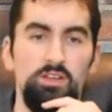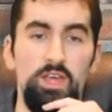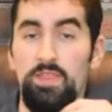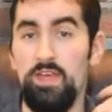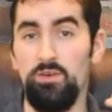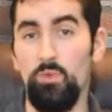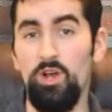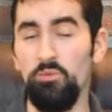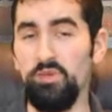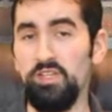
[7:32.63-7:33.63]
and then,
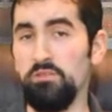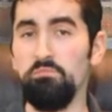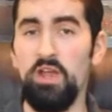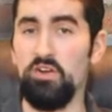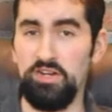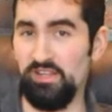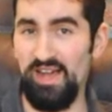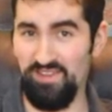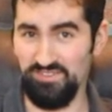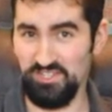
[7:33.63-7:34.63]
well, being buried
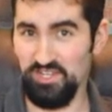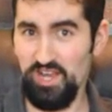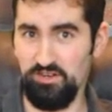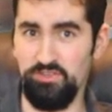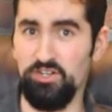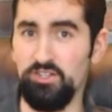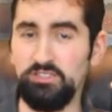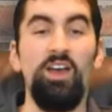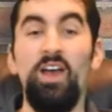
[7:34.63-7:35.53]
alive inside of her.